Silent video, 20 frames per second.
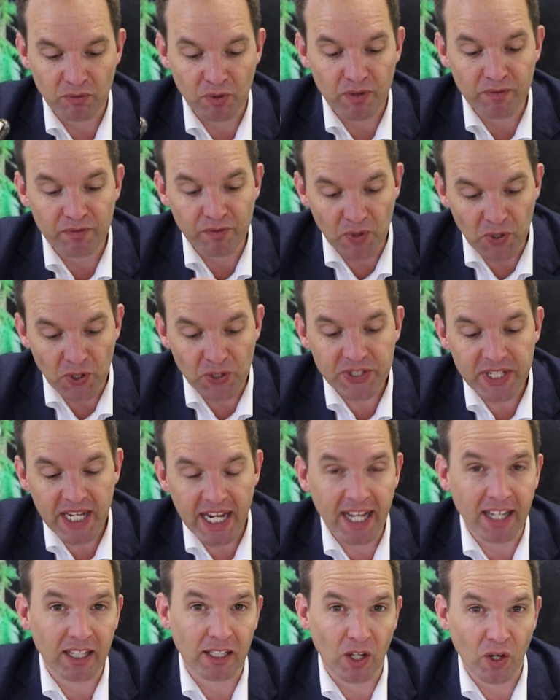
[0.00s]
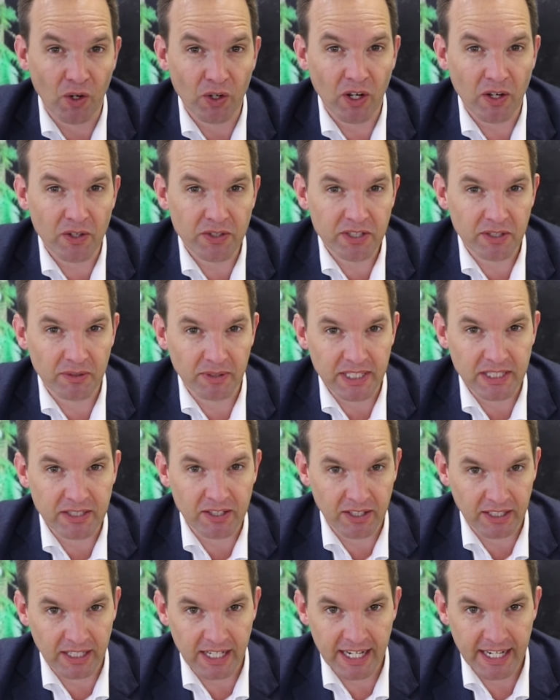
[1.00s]
reversed out logo, so it's
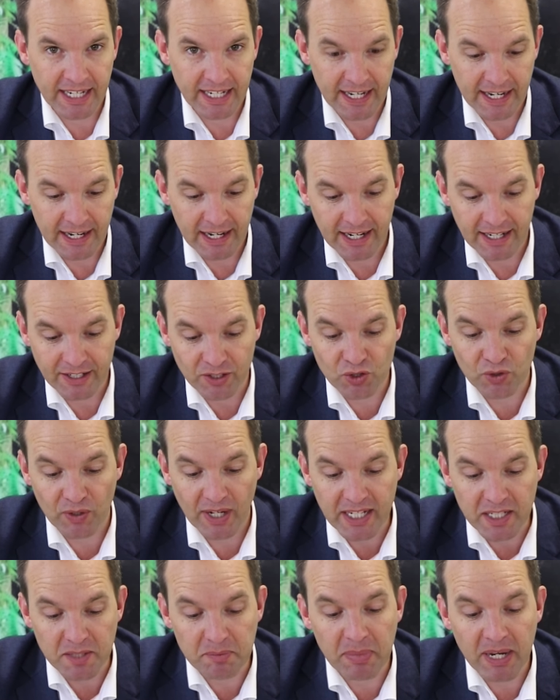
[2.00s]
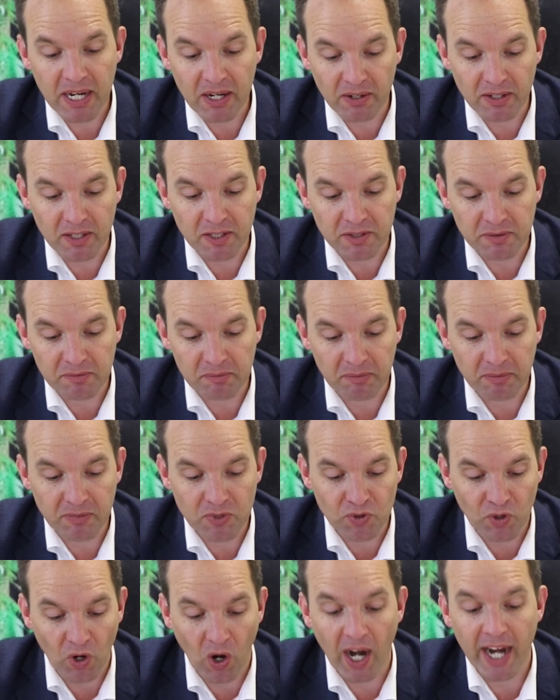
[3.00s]
got a transparent
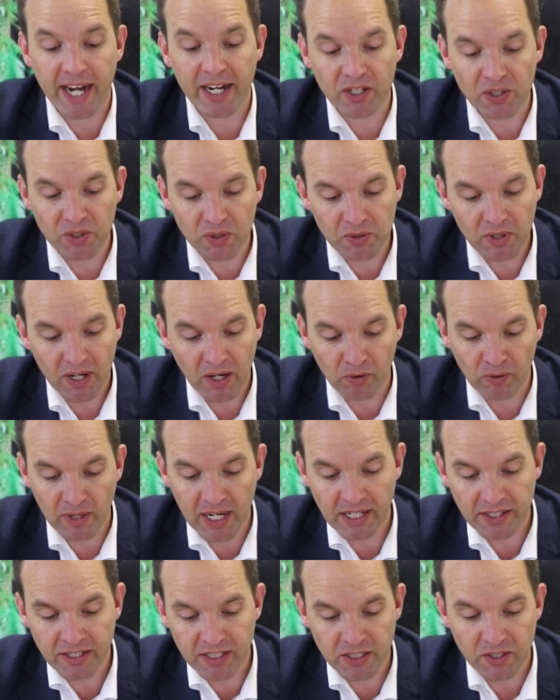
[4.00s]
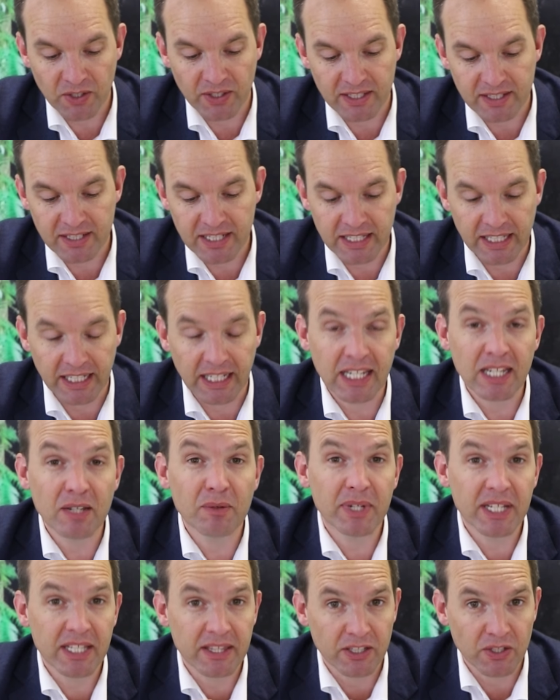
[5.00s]
triangle around it. You can see the
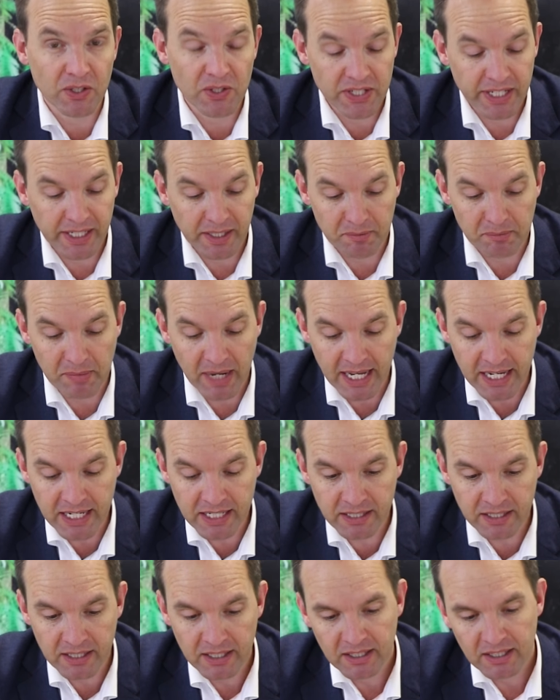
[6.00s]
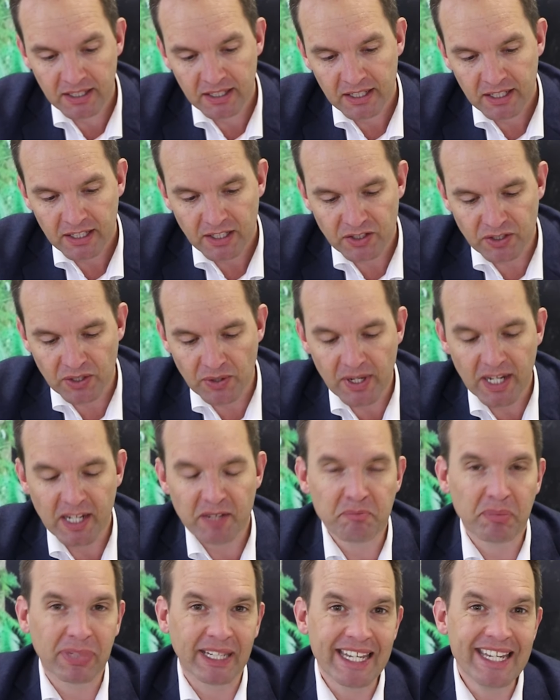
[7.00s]
Kiwi and the New Zealand made. So
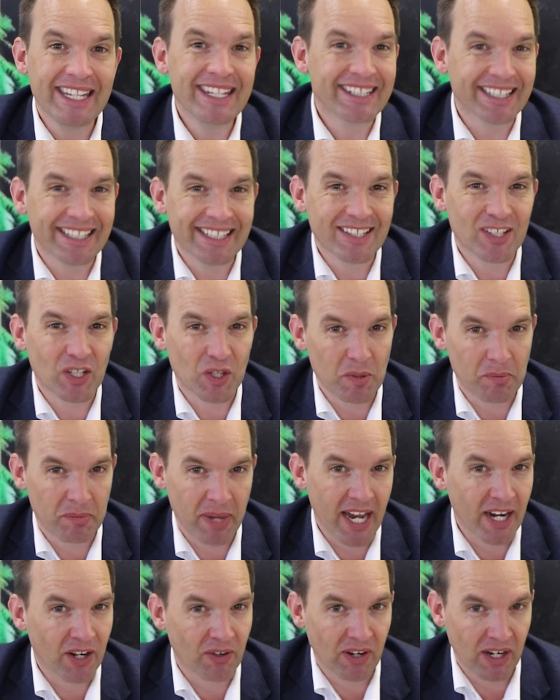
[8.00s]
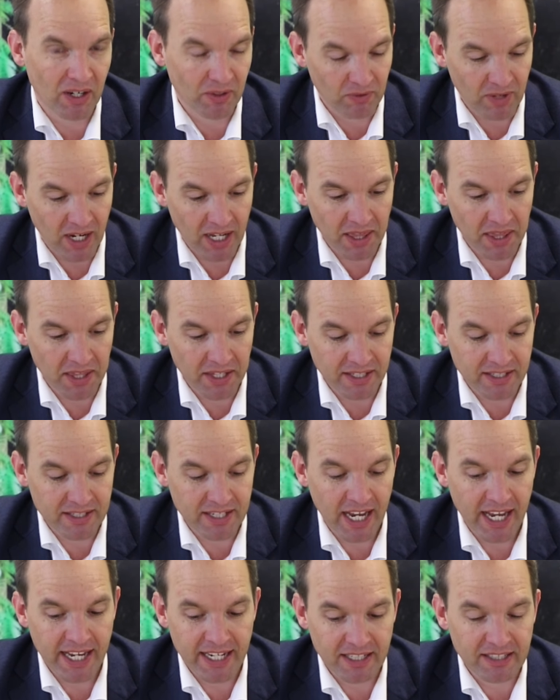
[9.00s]
it blends into the background rather than
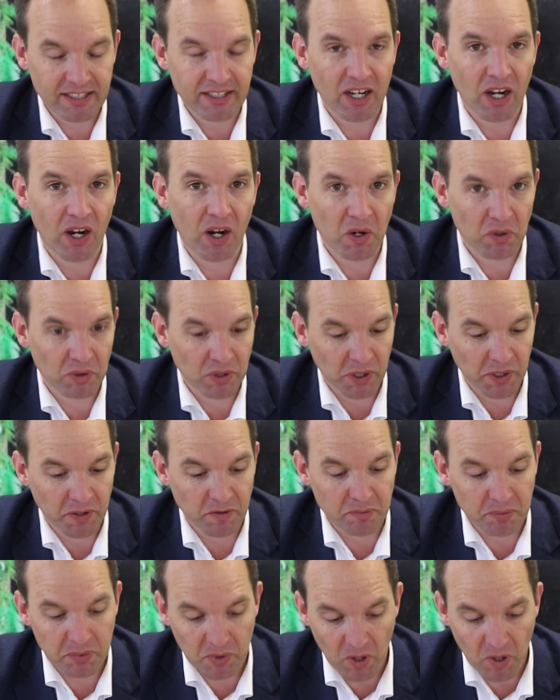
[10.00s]
takes a whole lot of